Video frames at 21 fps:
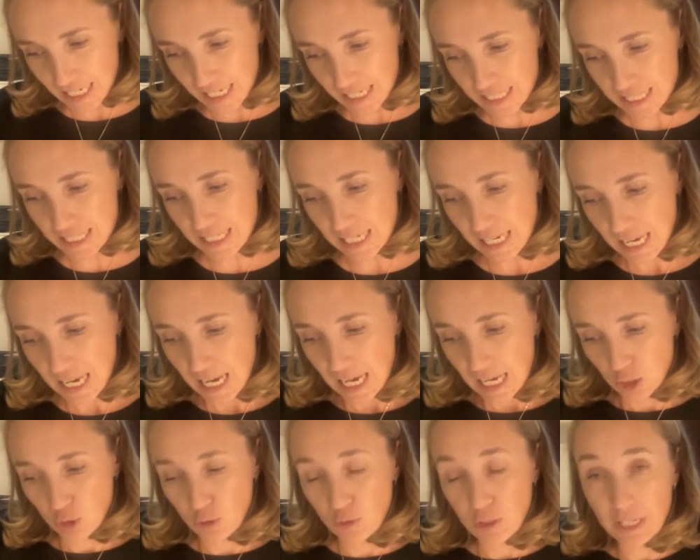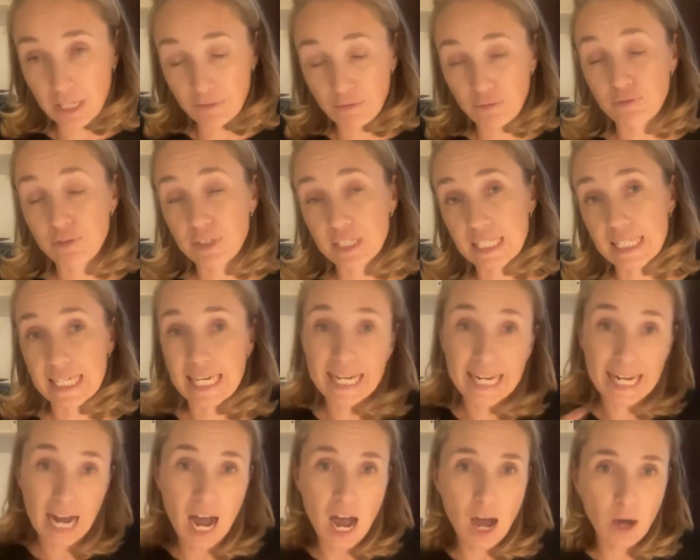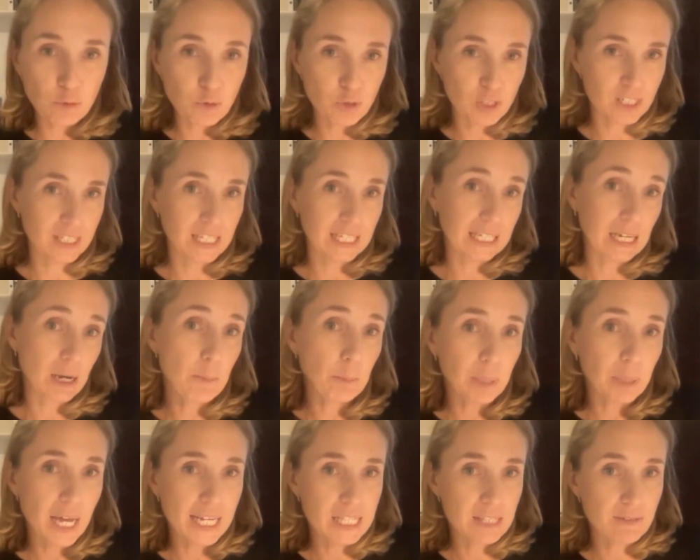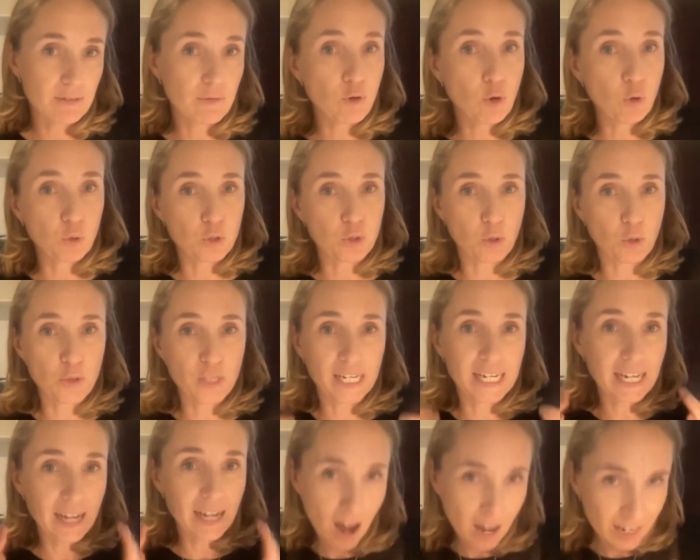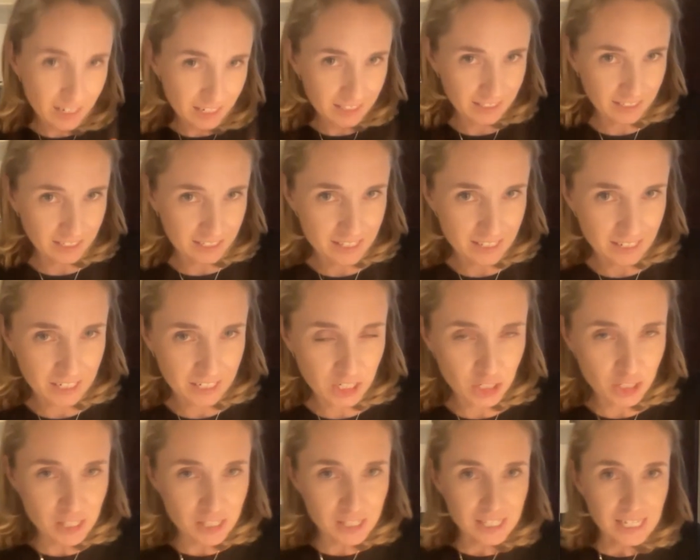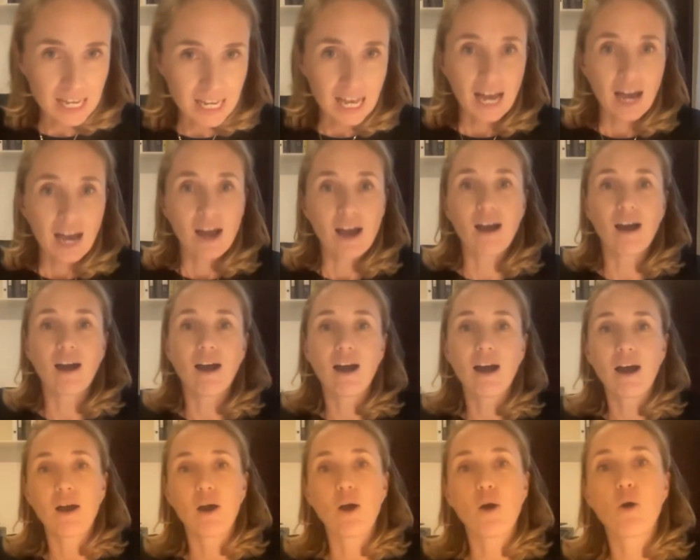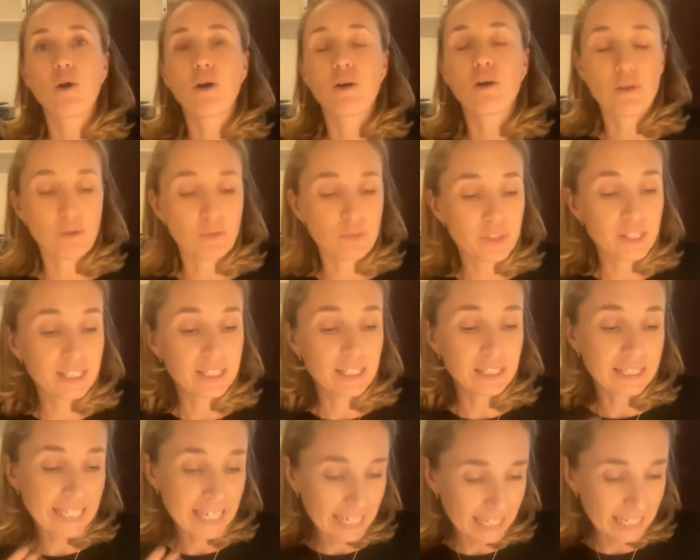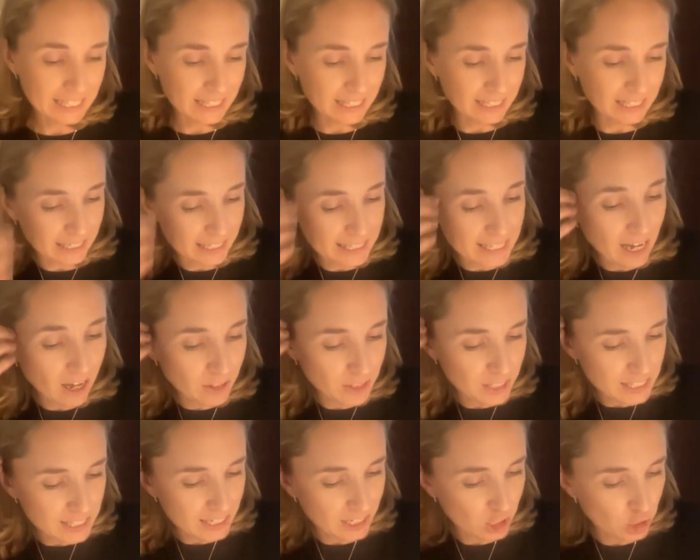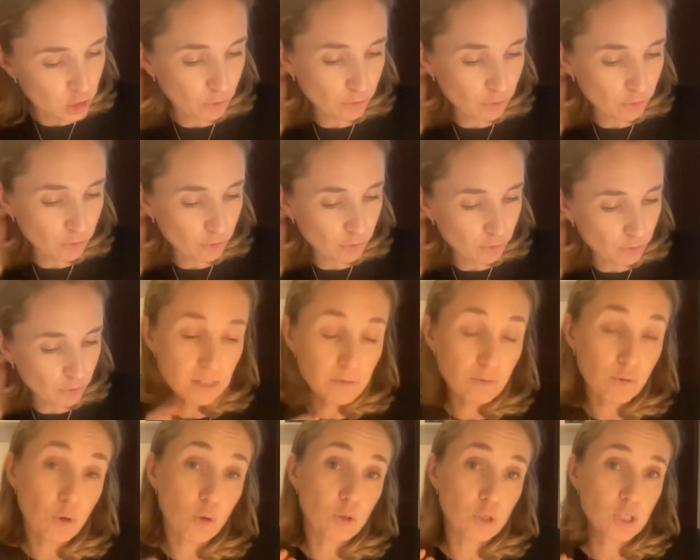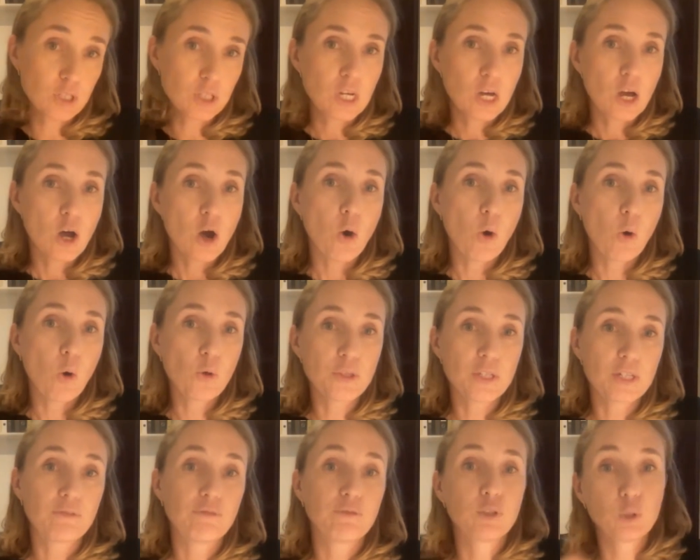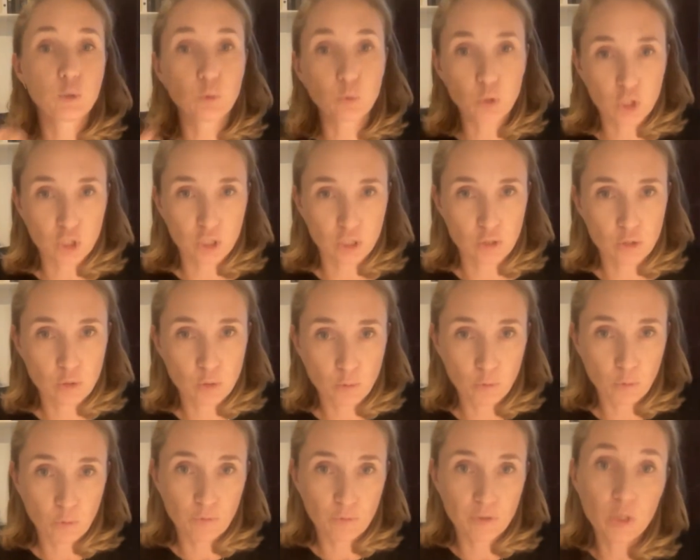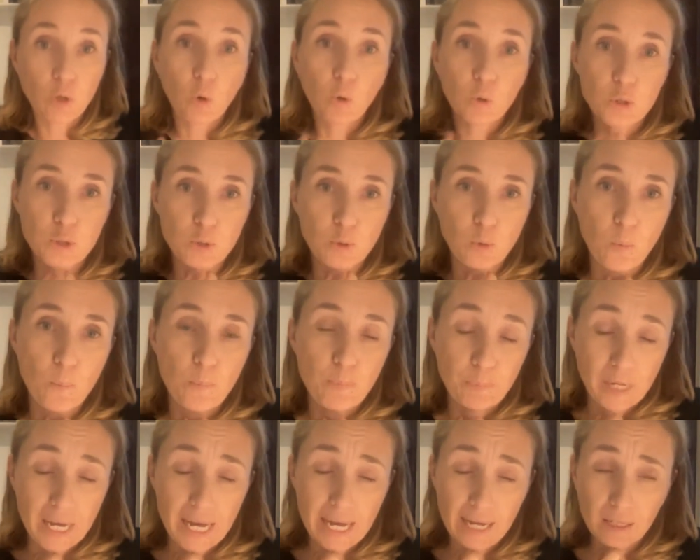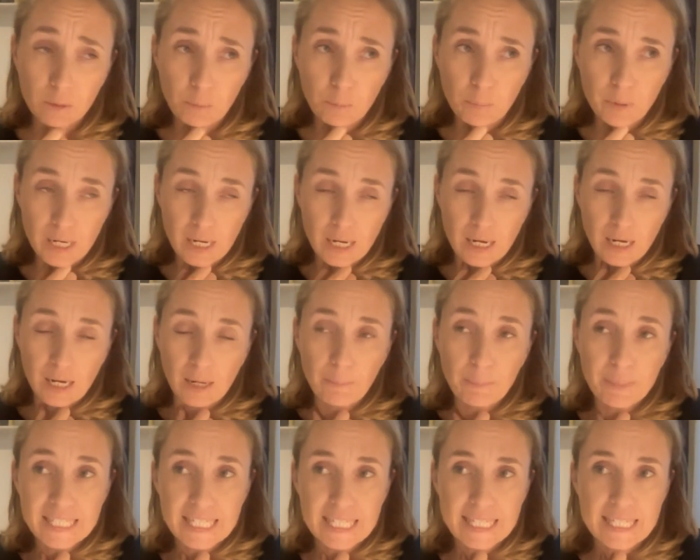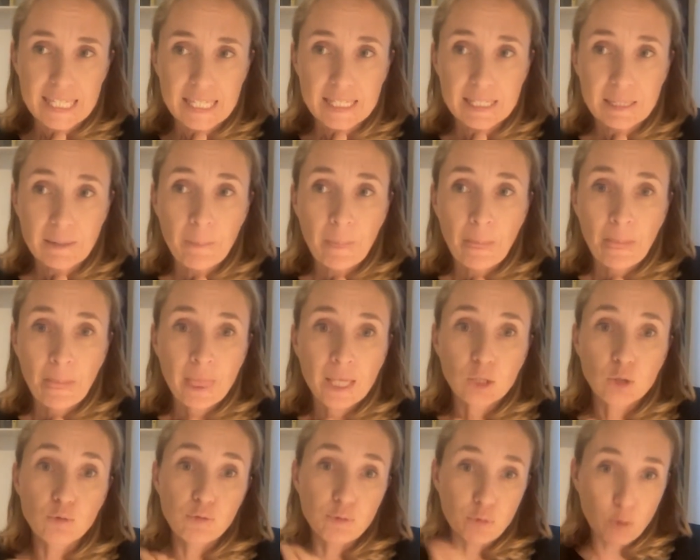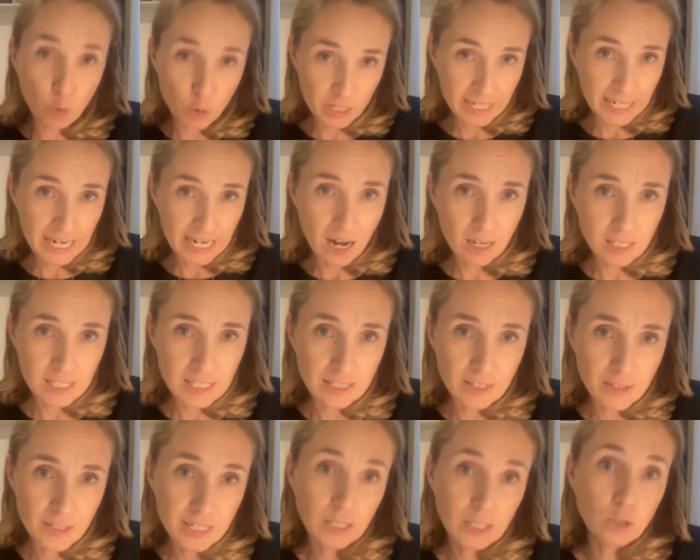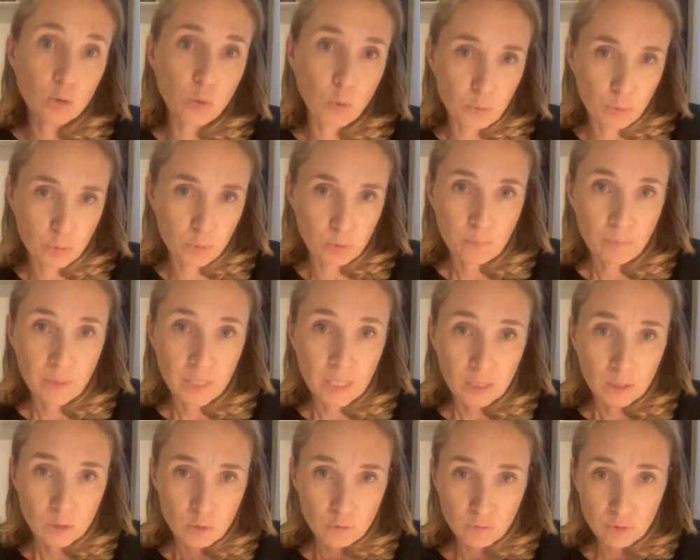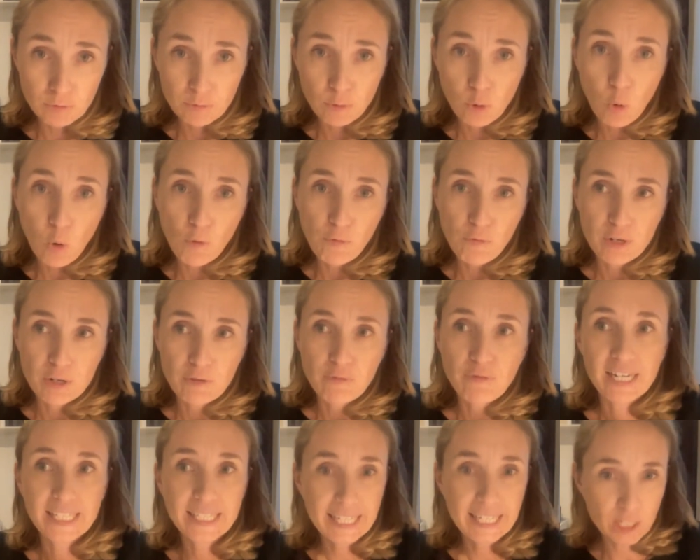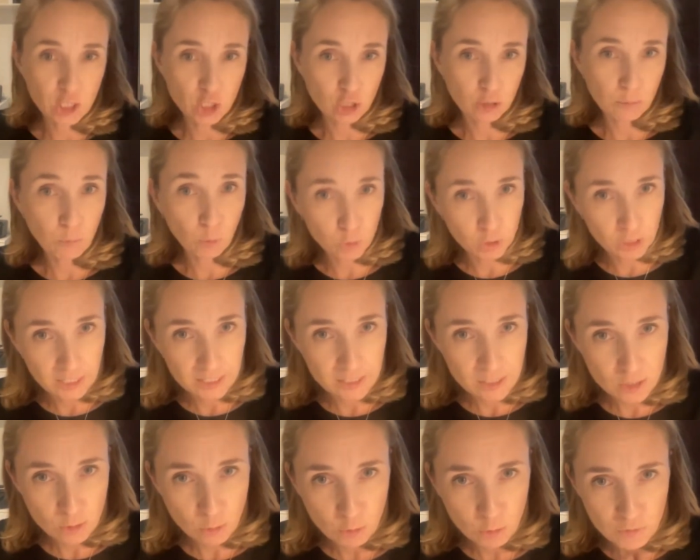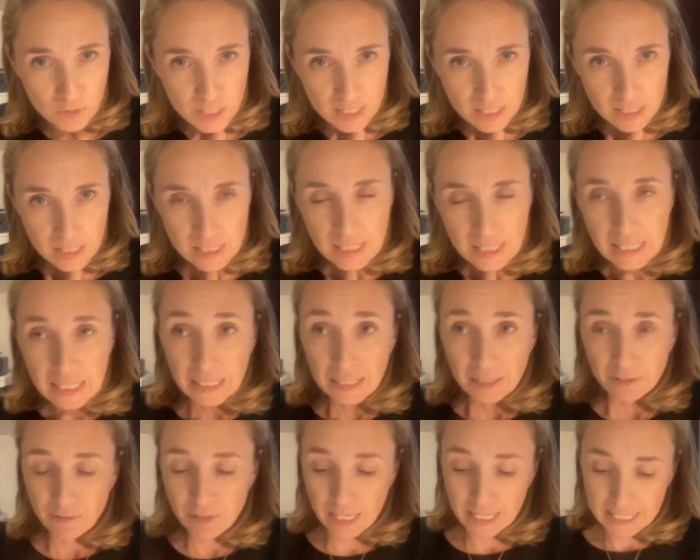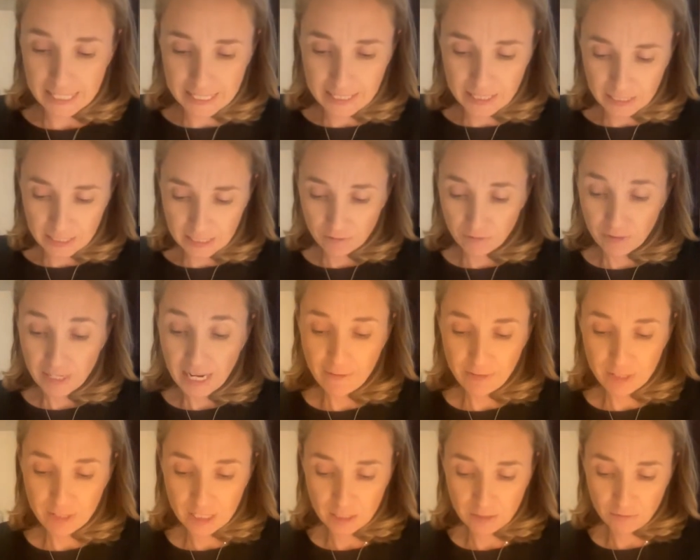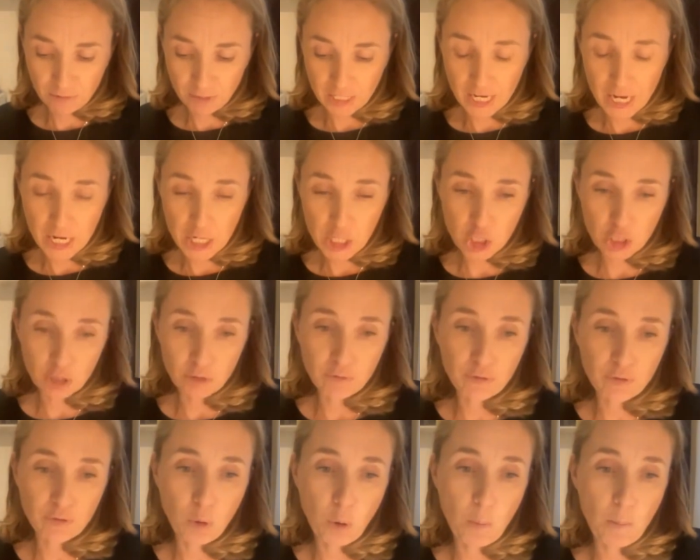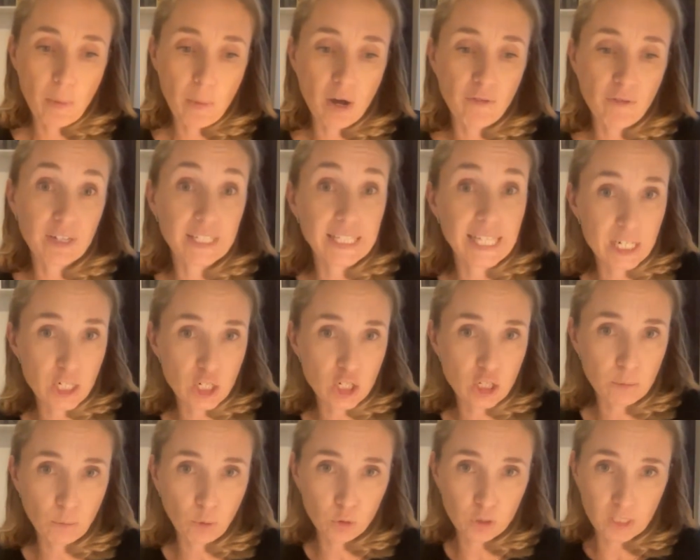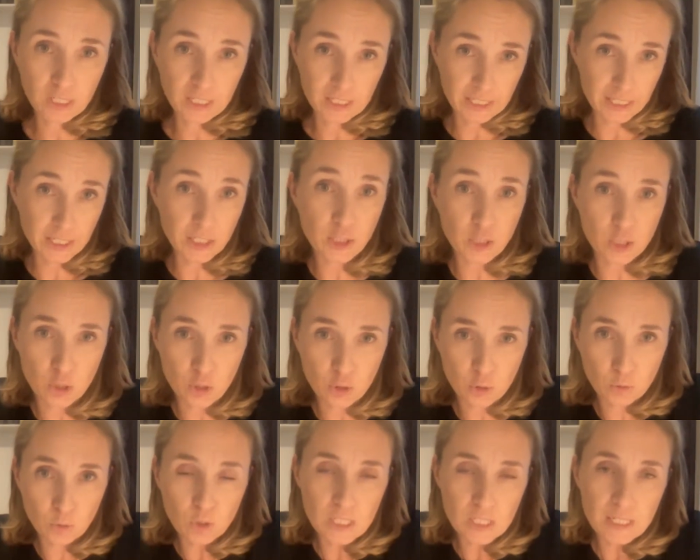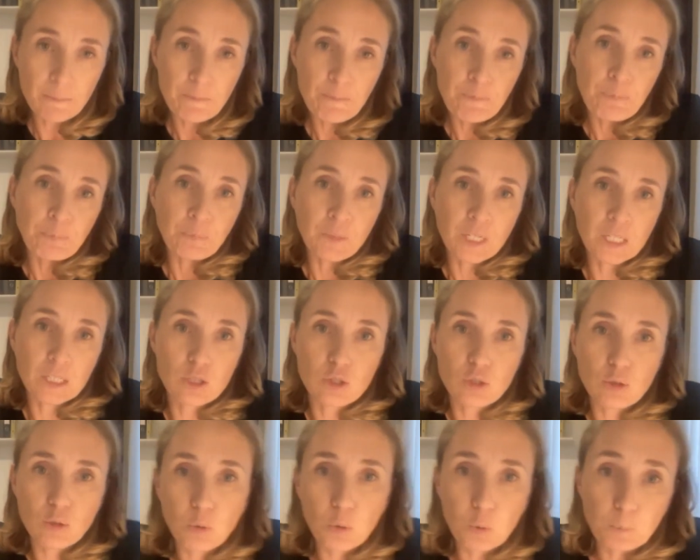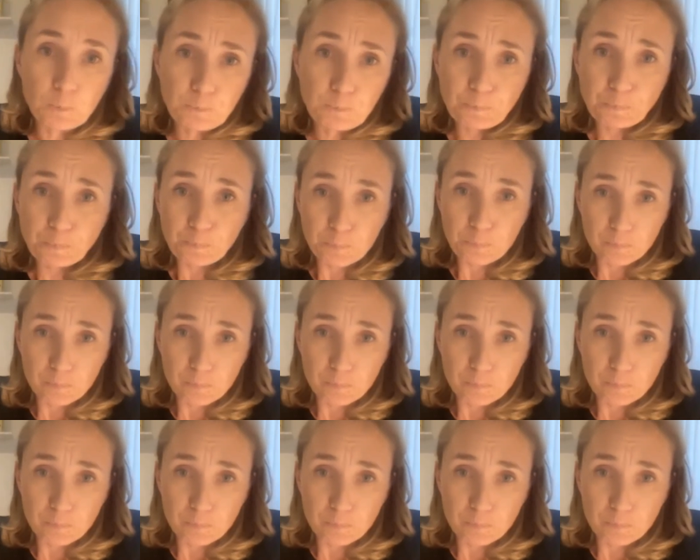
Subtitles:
is, so if with accounting and compliance we focus on the current transactions, another section of our business focuses on the future. So we also help businesses to forecast their growth. So we offer financial modeling services. We have certification from Financial Modeling Institute. So